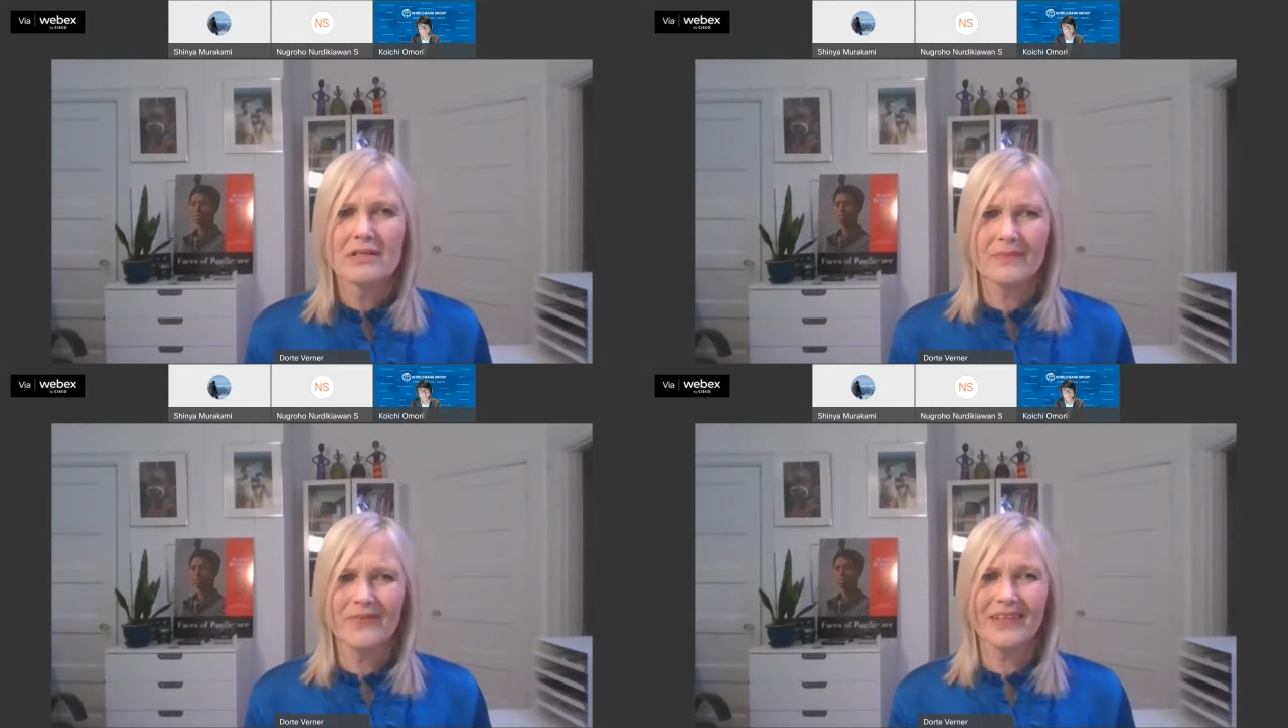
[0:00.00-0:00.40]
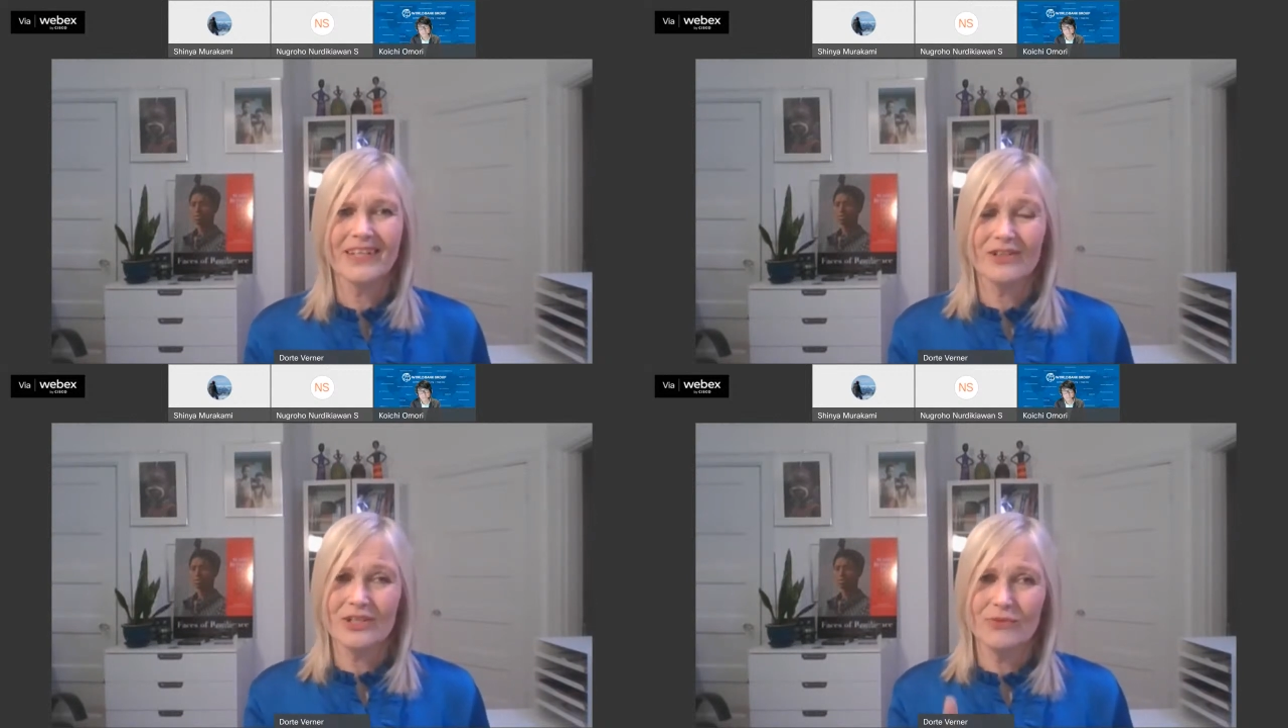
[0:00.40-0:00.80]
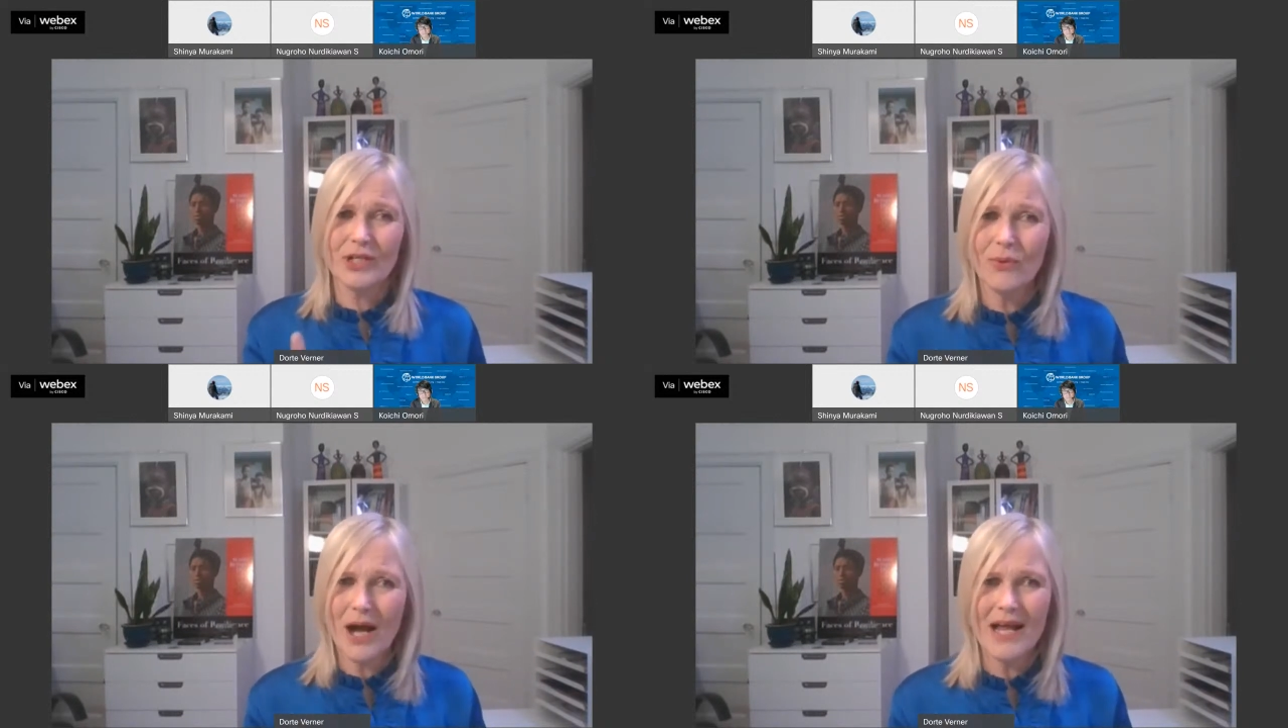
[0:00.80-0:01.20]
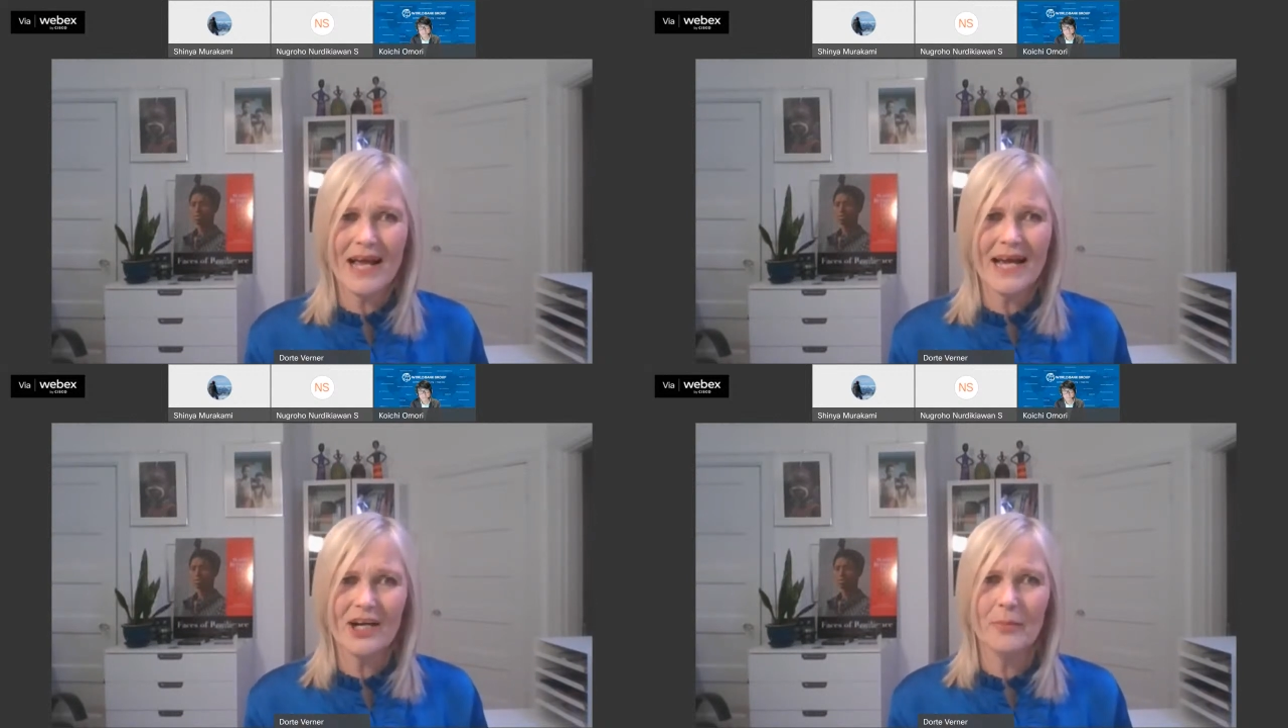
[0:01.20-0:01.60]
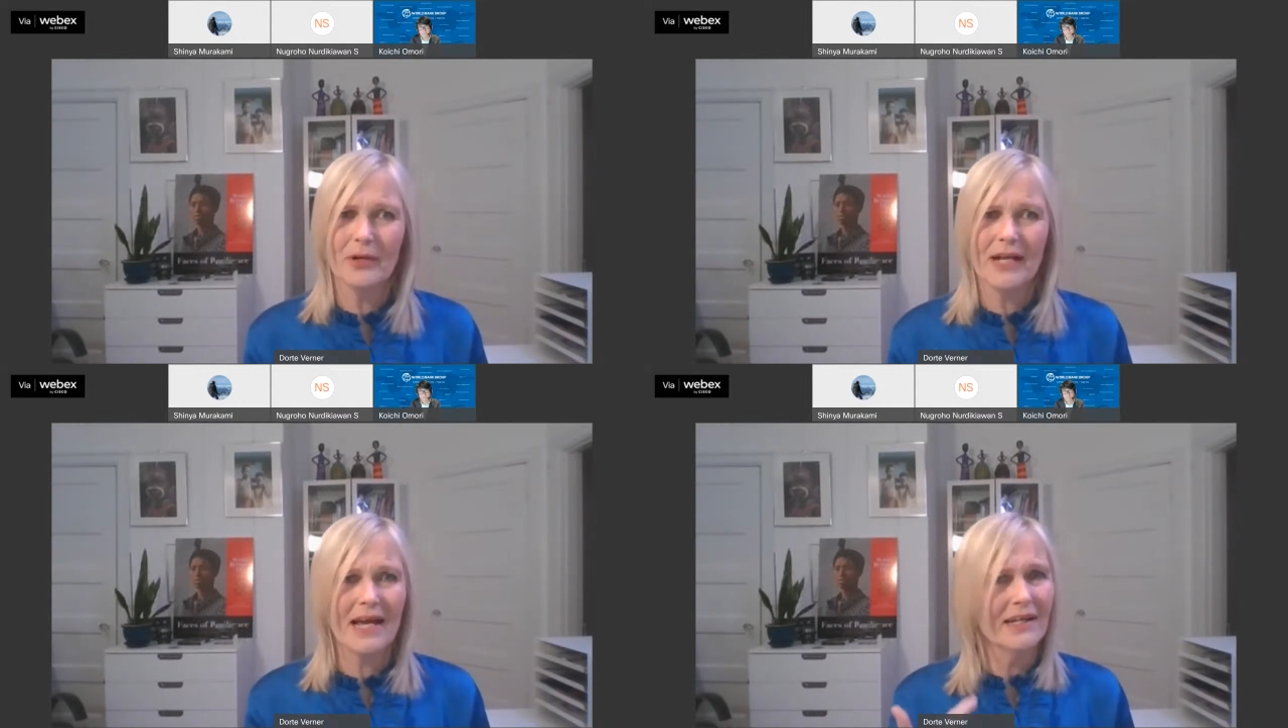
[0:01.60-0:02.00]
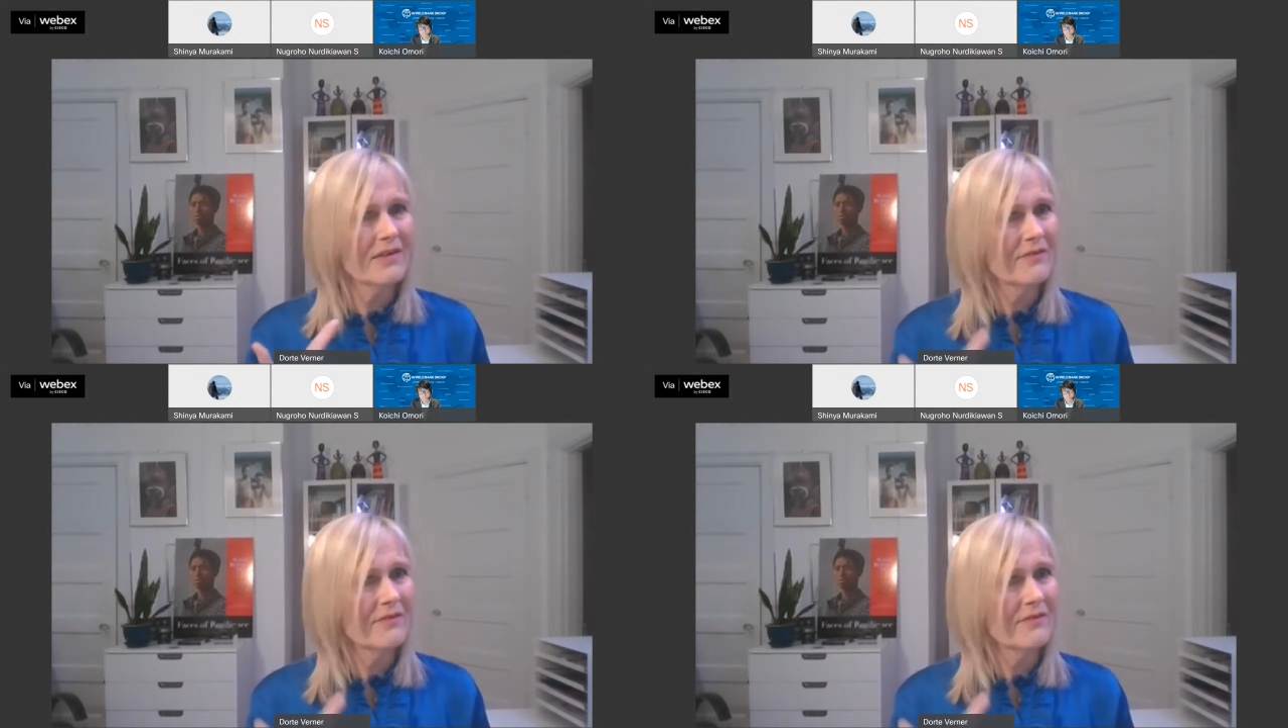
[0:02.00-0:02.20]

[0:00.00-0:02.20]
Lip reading: something that doesn't require arable land